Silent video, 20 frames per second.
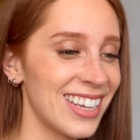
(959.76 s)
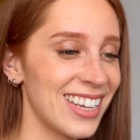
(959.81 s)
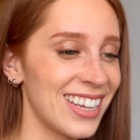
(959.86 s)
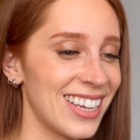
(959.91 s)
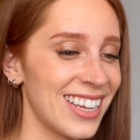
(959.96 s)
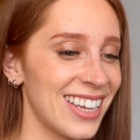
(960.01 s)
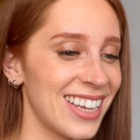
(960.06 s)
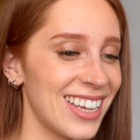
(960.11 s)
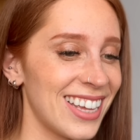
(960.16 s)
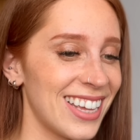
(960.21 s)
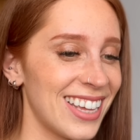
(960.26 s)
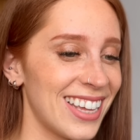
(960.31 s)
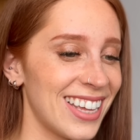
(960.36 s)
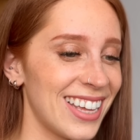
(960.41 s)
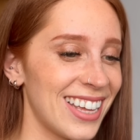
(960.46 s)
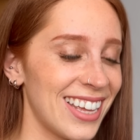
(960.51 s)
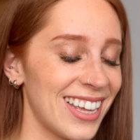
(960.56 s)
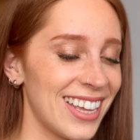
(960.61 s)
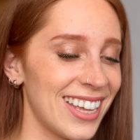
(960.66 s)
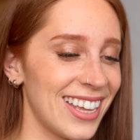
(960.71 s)

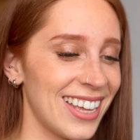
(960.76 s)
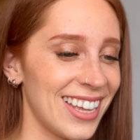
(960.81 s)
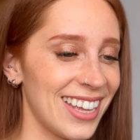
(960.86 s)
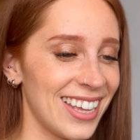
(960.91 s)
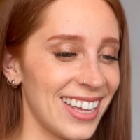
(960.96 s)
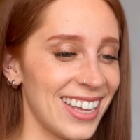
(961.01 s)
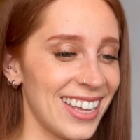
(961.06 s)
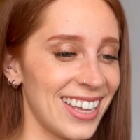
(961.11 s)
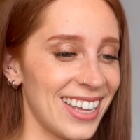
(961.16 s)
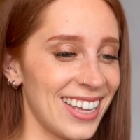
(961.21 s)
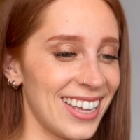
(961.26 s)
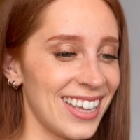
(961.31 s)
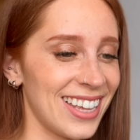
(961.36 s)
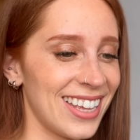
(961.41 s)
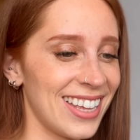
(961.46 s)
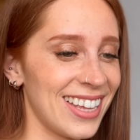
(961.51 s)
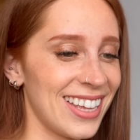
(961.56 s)
[no speech]